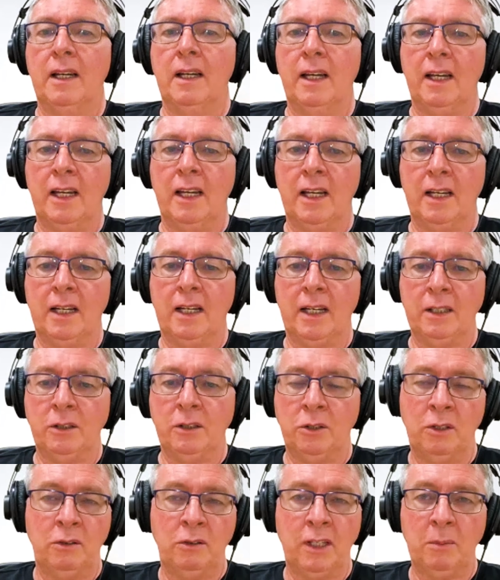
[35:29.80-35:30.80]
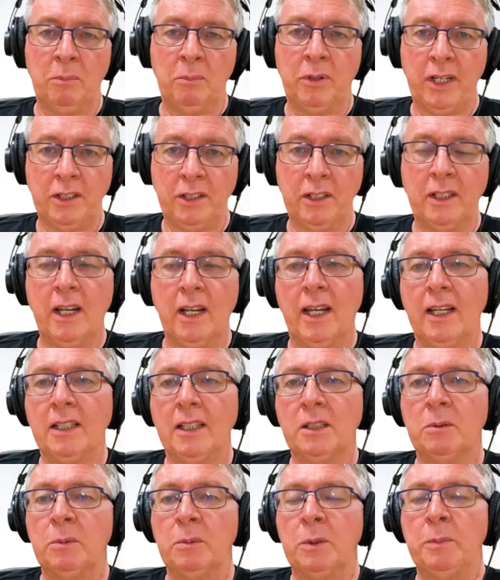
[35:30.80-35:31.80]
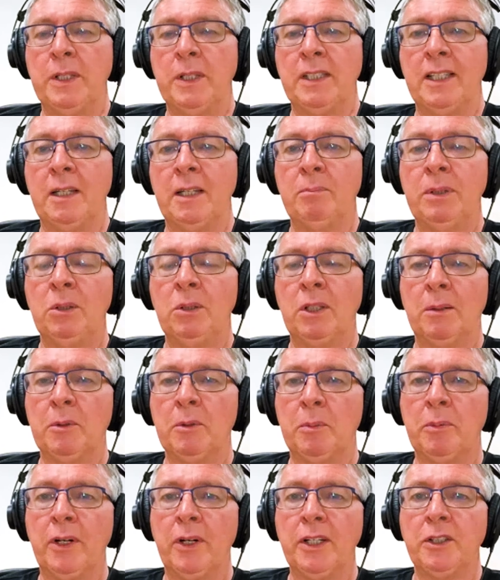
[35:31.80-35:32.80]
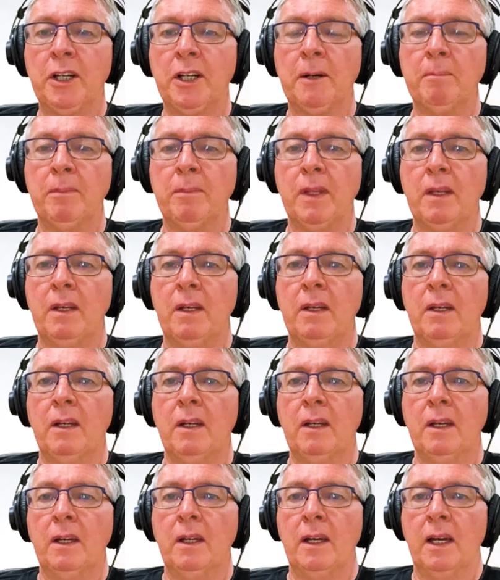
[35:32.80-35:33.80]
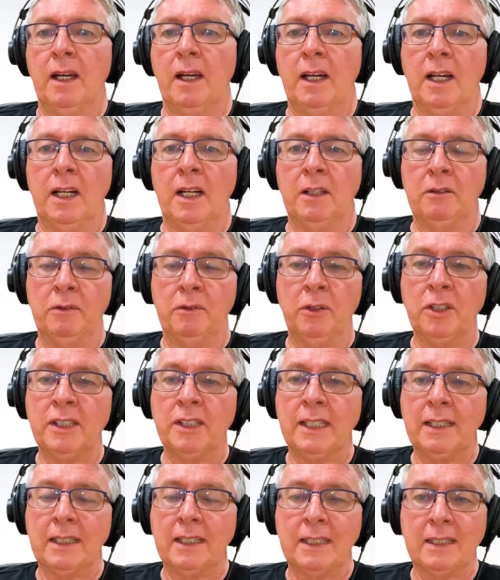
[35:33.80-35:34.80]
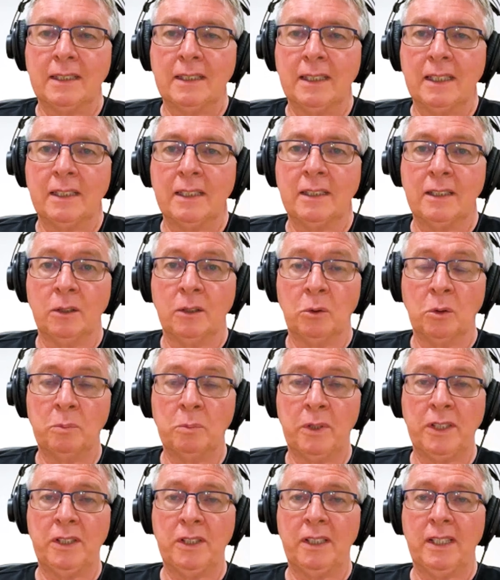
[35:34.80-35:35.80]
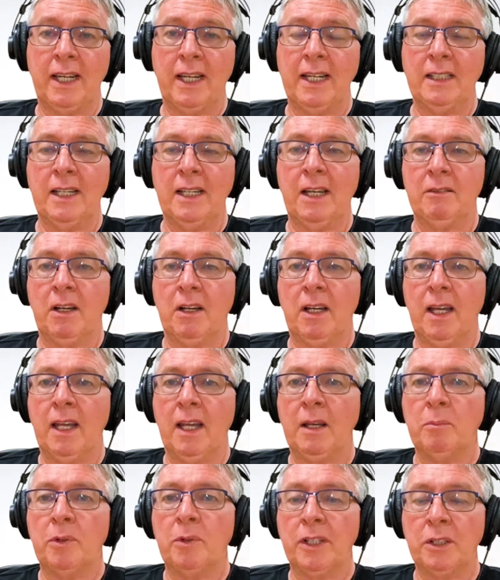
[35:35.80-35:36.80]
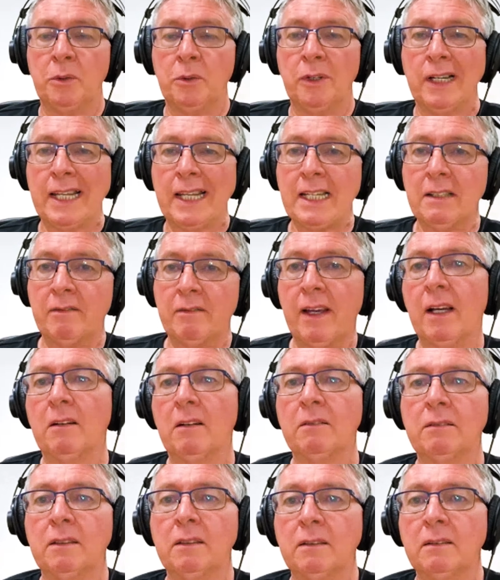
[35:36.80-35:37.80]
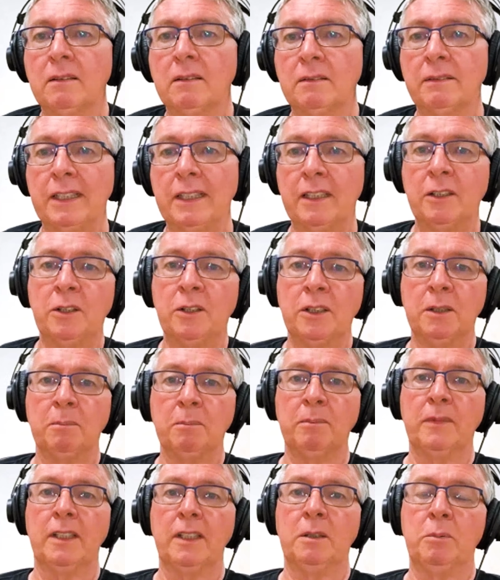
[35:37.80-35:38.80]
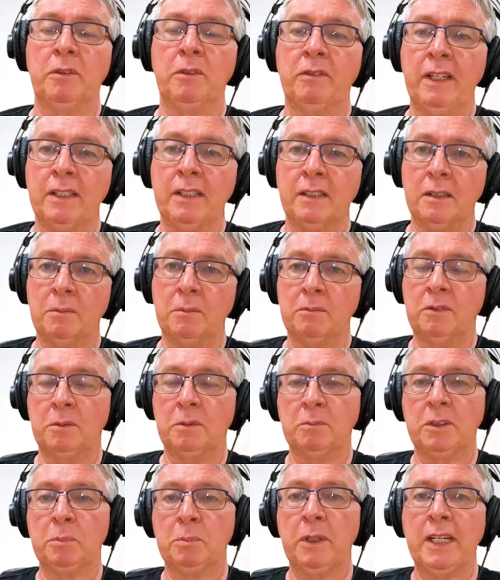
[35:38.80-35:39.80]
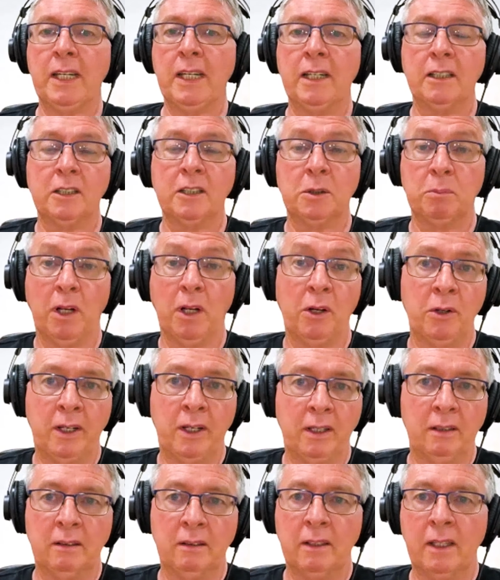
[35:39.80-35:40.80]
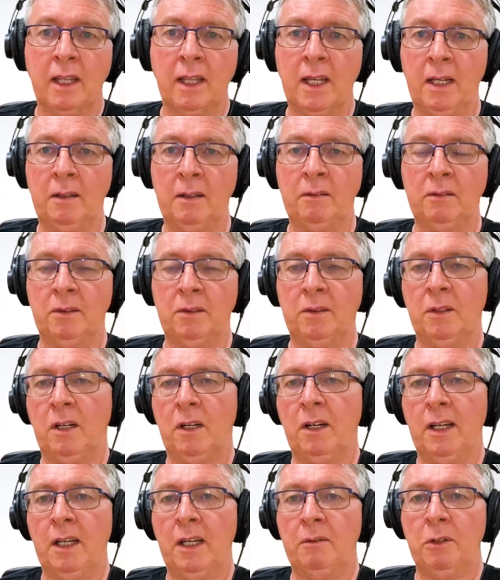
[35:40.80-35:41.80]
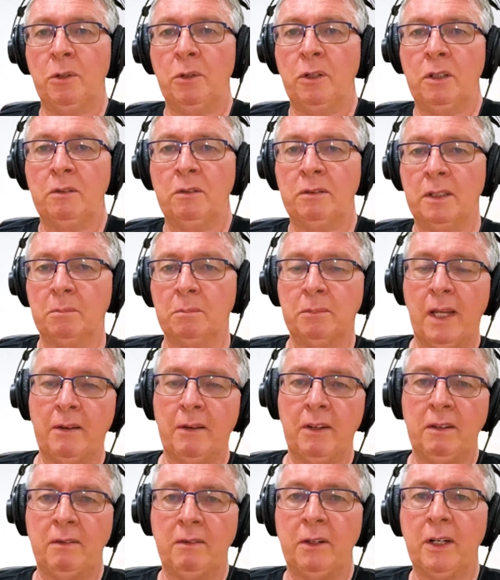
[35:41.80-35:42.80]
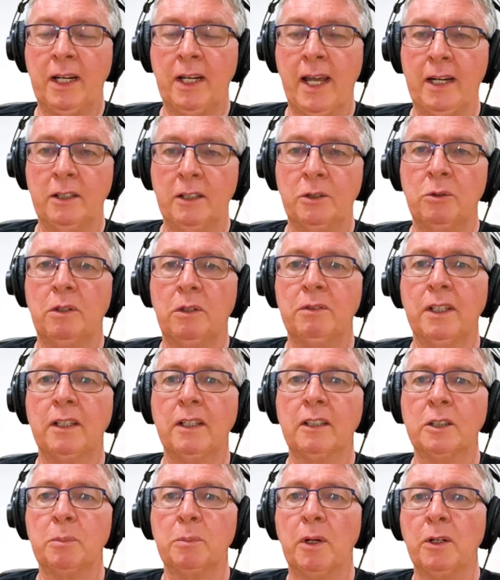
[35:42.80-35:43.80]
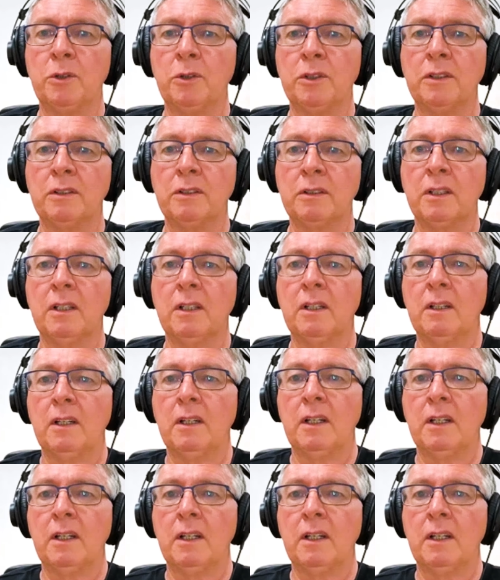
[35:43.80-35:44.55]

are generally pressure tanks, which means they build up a pressure. The first thing to consider is that all pressure tanks have a pressure release valve fitted to them that prevents them from splitting and exploding. And I have heard of them having very catastrophic explosions,